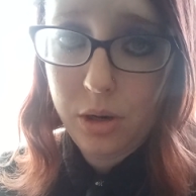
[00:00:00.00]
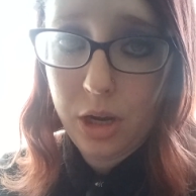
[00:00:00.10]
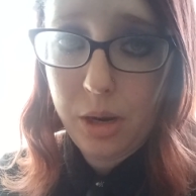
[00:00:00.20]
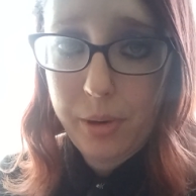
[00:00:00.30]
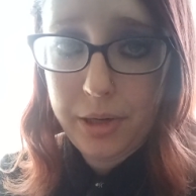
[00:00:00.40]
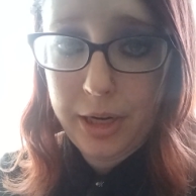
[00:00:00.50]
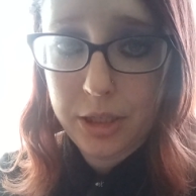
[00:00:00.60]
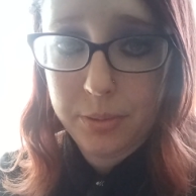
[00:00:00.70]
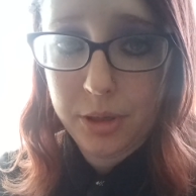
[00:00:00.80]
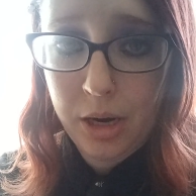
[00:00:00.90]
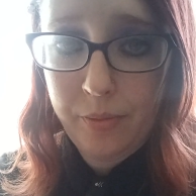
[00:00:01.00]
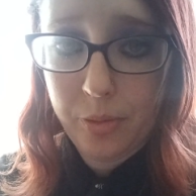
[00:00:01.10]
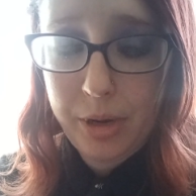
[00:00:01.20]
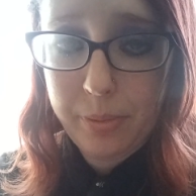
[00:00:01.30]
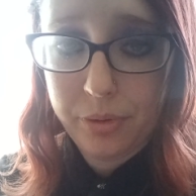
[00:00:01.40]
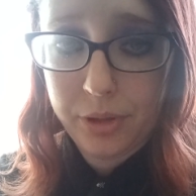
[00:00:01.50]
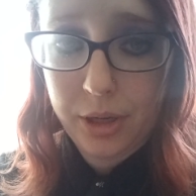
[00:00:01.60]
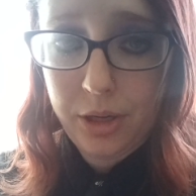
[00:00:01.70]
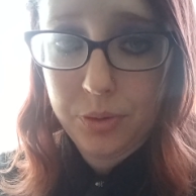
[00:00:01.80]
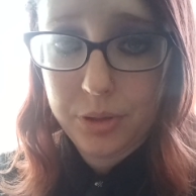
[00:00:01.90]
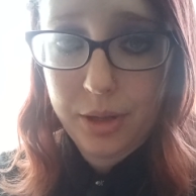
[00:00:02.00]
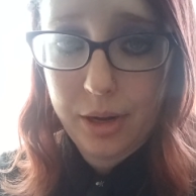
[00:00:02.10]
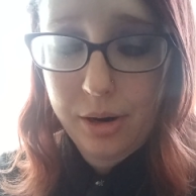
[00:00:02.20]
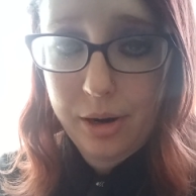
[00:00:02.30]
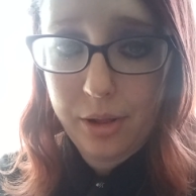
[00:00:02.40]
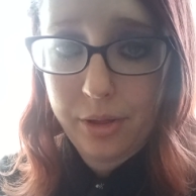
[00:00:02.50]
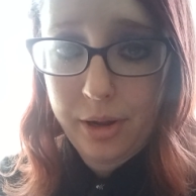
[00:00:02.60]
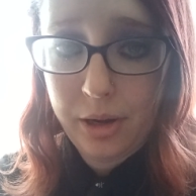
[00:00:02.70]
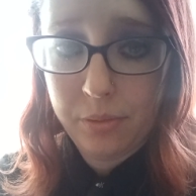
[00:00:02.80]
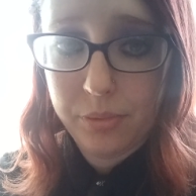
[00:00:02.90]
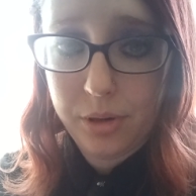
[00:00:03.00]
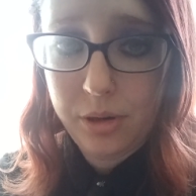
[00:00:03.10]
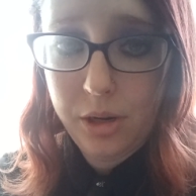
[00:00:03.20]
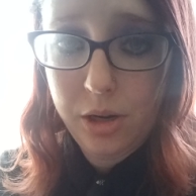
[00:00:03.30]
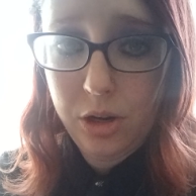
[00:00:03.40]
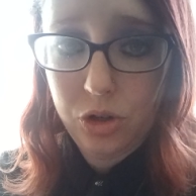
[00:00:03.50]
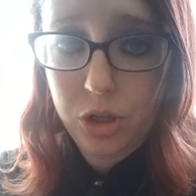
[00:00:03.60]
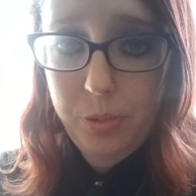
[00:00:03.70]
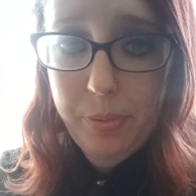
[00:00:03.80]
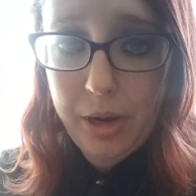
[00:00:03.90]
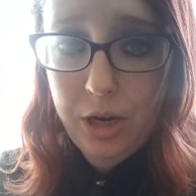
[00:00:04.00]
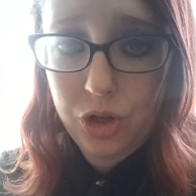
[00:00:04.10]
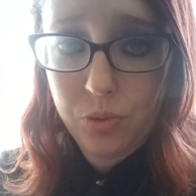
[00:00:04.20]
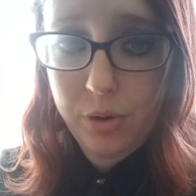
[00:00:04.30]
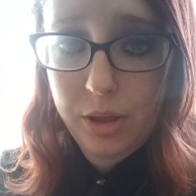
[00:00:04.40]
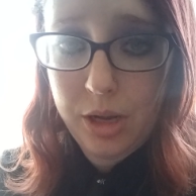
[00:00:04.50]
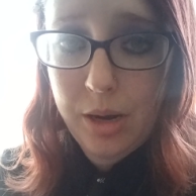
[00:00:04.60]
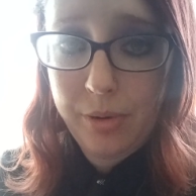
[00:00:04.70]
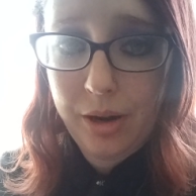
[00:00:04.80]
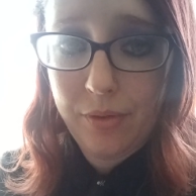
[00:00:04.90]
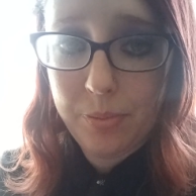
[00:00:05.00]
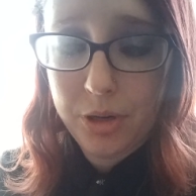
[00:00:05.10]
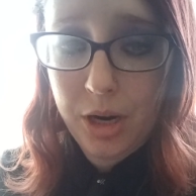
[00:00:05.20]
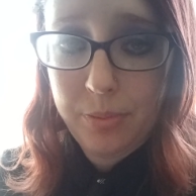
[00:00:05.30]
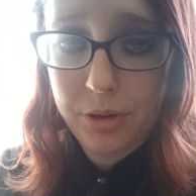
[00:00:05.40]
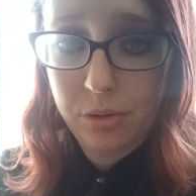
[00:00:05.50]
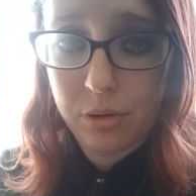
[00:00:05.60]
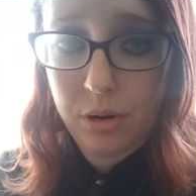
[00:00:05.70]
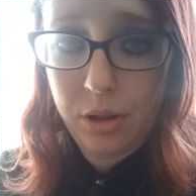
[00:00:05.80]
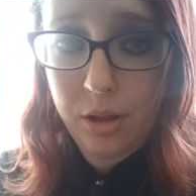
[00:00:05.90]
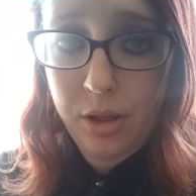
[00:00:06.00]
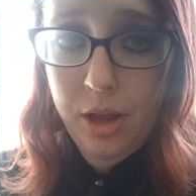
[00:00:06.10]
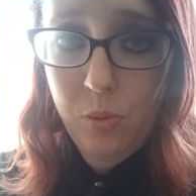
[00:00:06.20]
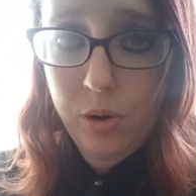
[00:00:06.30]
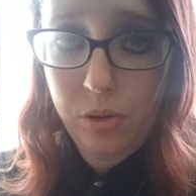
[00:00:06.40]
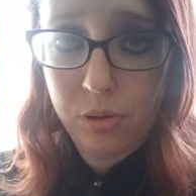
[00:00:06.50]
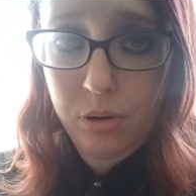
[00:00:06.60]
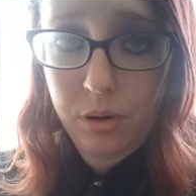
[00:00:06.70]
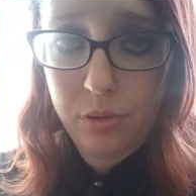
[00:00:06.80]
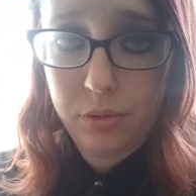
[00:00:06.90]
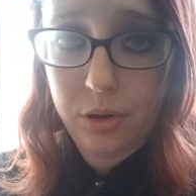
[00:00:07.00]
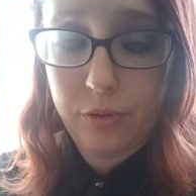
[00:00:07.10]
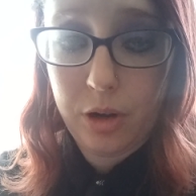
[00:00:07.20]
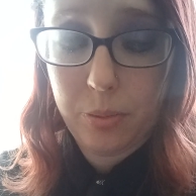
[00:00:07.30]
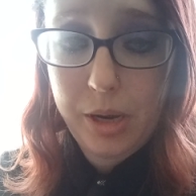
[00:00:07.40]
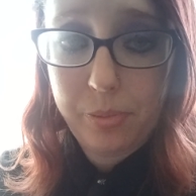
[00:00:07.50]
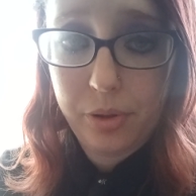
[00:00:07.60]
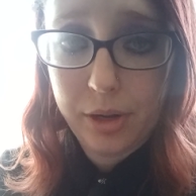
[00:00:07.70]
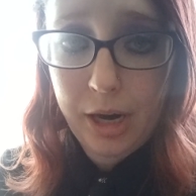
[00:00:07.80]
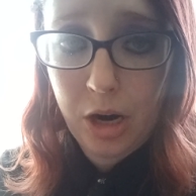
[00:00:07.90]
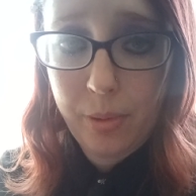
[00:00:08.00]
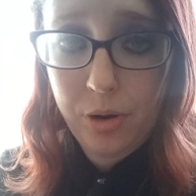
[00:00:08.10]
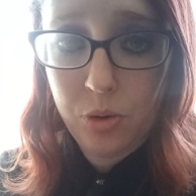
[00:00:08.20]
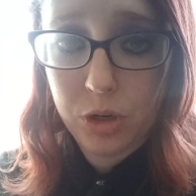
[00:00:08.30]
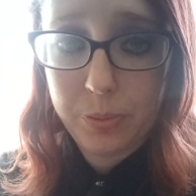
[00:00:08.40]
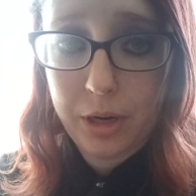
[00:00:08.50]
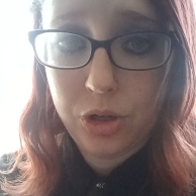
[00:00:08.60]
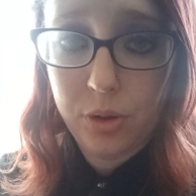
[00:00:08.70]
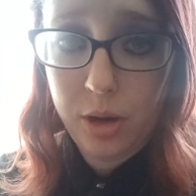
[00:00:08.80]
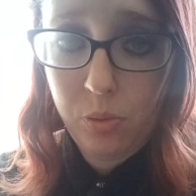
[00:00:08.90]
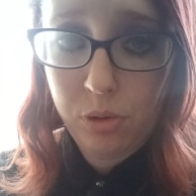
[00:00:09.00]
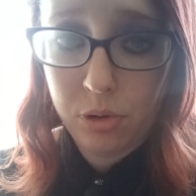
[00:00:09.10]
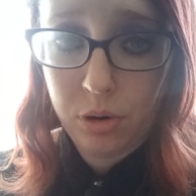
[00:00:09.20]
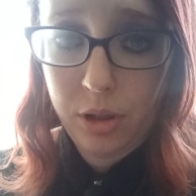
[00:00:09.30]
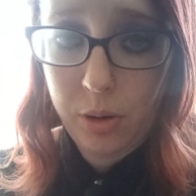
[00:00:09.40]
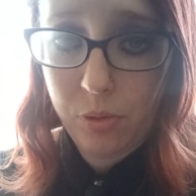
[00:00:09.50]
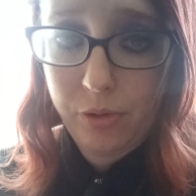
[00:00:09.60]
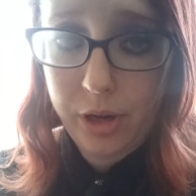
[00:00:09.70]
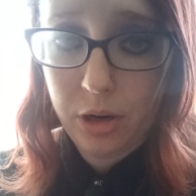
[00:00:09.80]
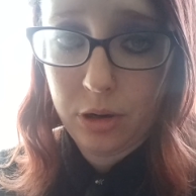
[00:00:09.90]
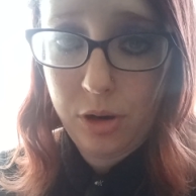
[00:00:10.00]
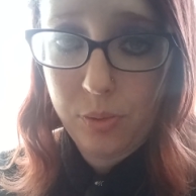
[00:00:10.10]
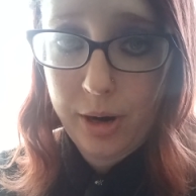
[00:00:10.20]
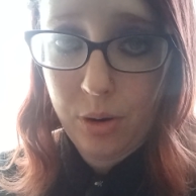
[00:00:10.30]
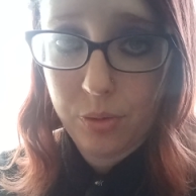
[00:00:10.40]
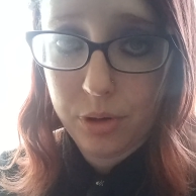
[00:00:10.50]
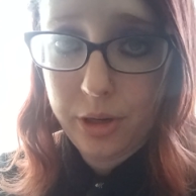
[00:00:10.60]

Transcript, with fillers: And it may take some time for people to get used to that kind of thing, but just be patient with them and give them time to learn, and they will learn. If there are people that care about you and respect you, they will learn and they will figure you out